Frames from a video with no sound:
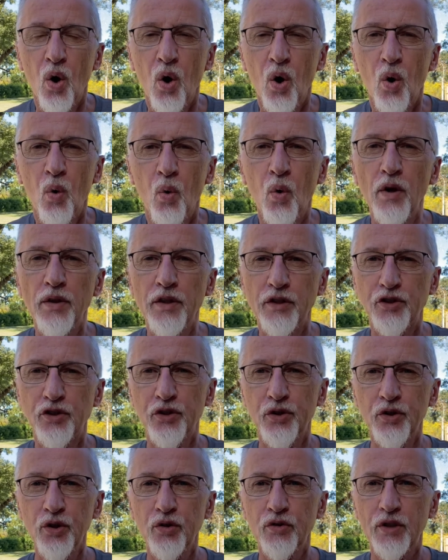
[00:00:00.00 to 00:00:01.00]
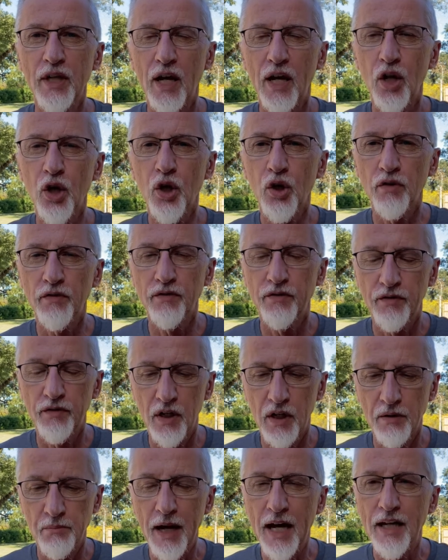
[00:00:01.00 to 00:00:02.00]
One of the truths I love
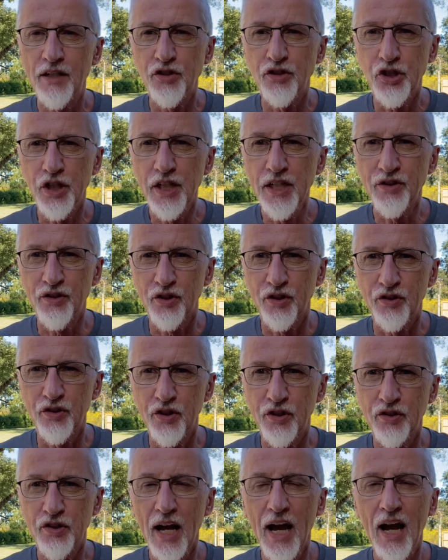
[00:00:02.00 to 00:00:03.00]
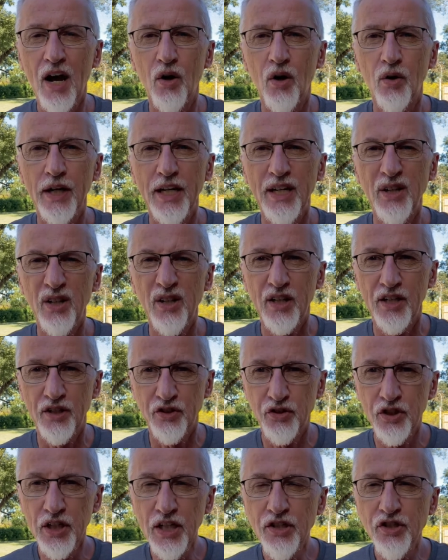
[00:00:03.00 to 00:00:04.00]
about Jesus is how his
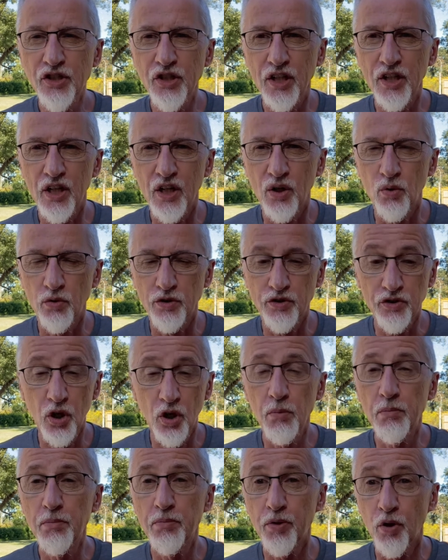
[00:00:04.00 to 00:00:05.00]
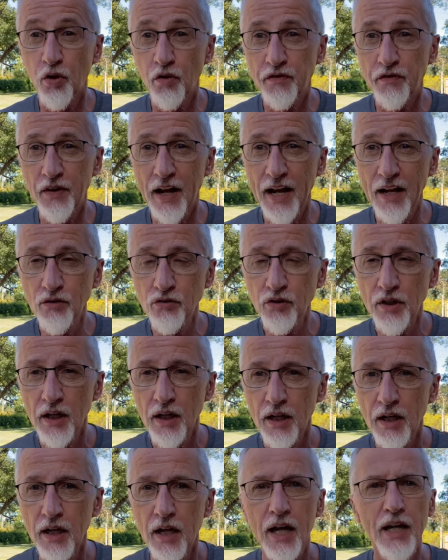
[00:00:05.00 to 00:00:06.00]
teaching was so profound
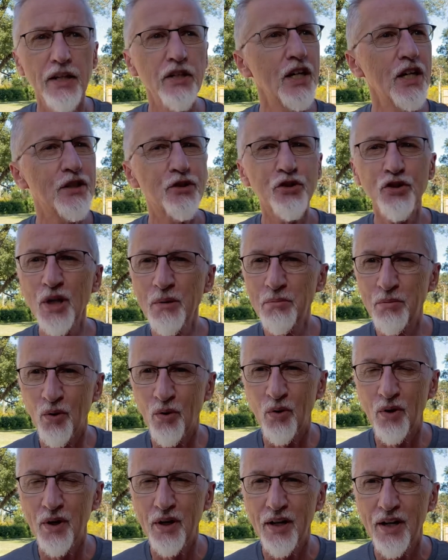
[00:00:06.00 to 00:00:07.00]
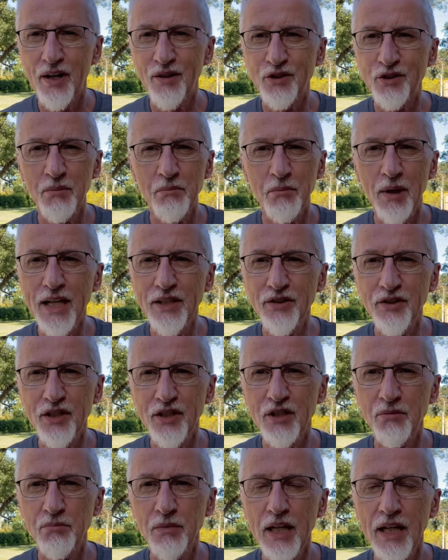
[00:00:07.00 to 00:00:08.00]
and yet simple. It was amazing to
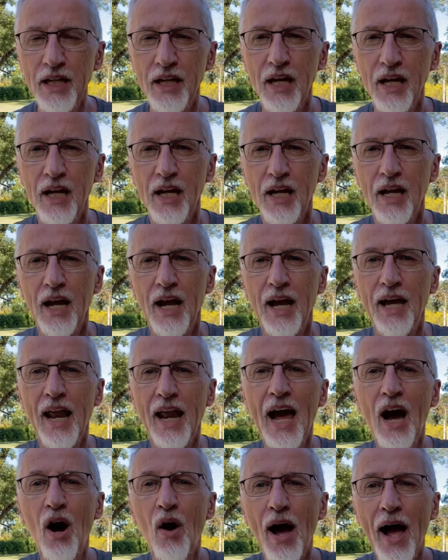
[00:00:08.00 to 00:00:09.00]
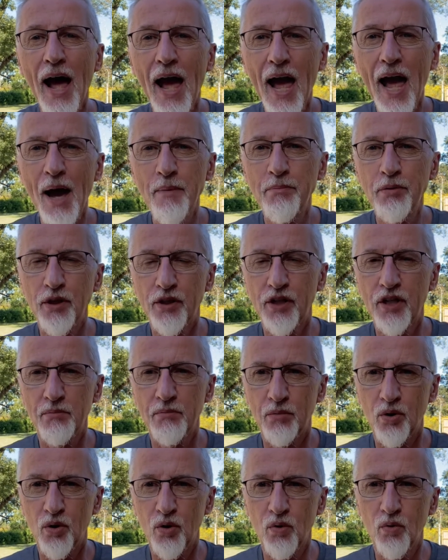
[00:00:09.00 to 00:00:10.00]
me, and how applicable